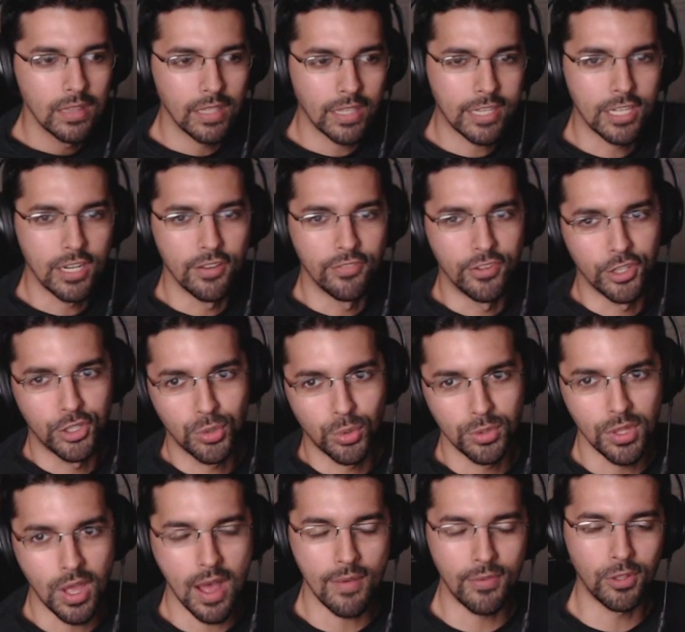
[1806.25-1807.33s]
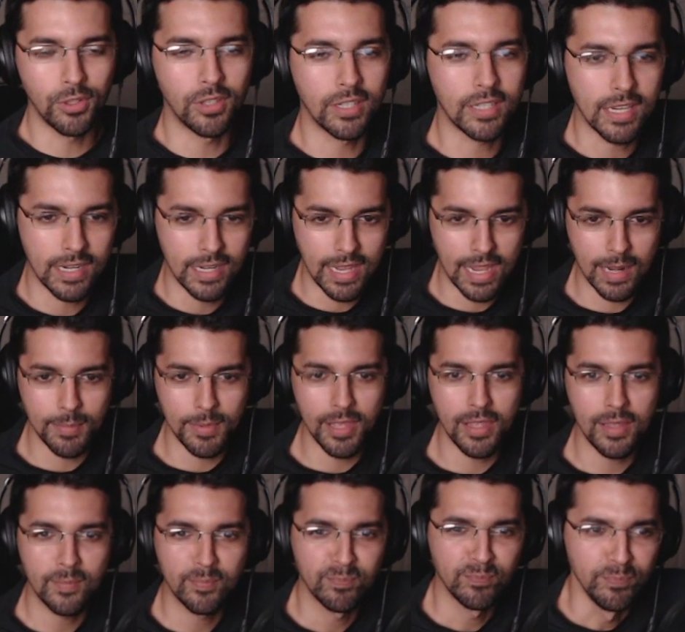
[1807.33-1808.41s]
Like in a visual novel or like in an anime.